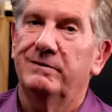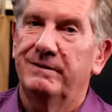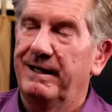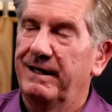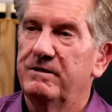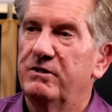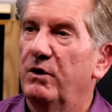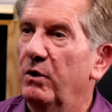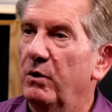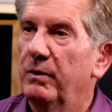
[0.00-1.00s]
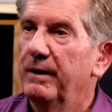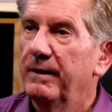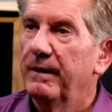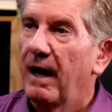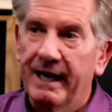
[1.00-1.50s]
and so
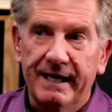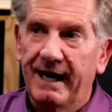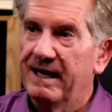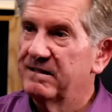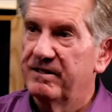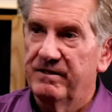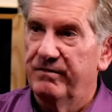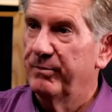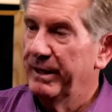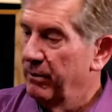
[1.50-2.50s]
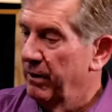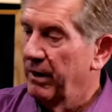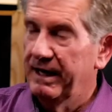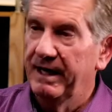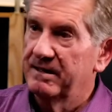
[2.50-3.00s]
I can access it from anywhere. I
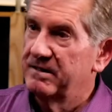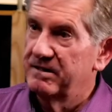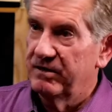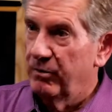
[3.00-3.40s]
can access it on my